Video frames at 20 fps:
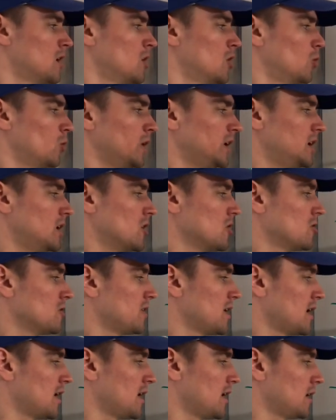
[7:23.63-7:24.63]
We know
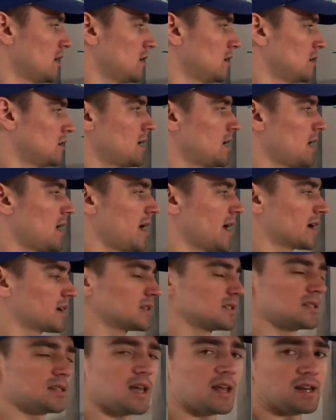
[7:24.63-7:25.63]
that
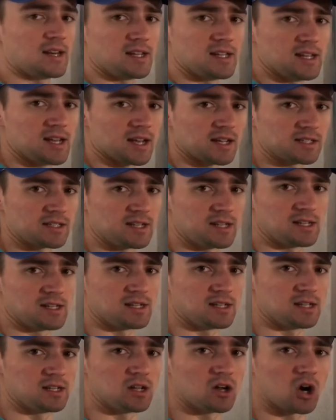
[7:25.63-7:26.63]
x and dx
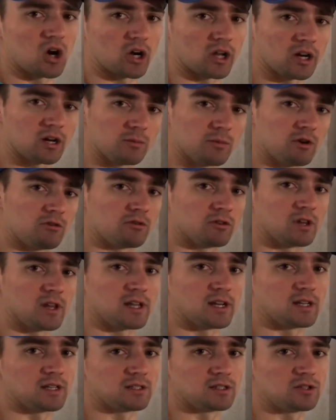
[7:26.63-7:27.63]
dt are going to be
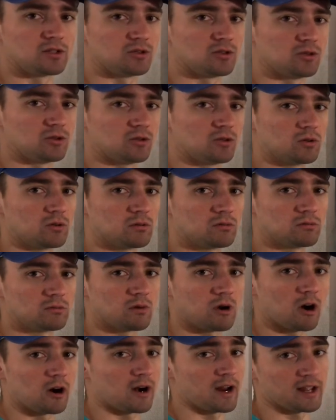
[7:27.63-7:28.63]
related to
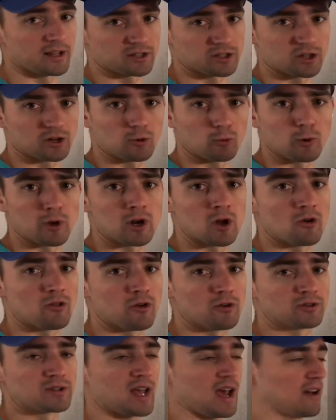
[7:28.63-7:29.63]
our answer. We know
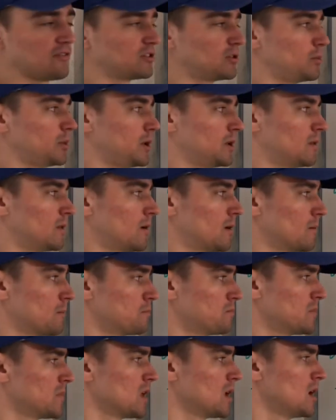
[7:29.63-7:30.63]
those have to be in there.
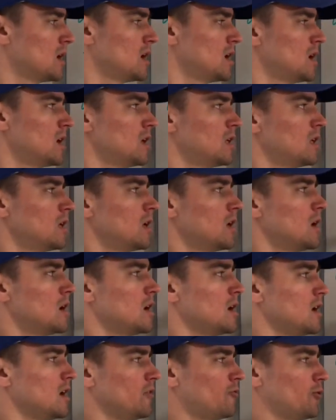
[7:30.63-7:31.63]

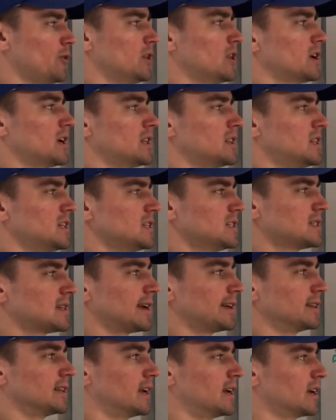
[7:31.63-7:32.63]
If we look at this
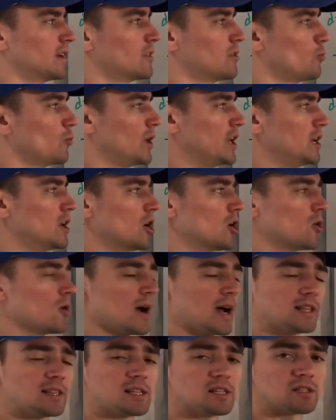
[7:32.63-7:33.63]
side length, we know
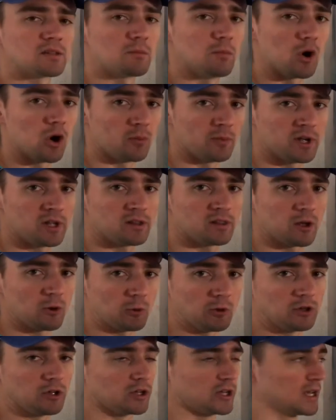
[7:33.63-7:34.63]
at this moment that
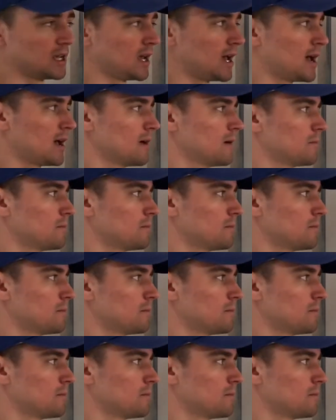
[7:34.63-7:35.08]
we're looking at,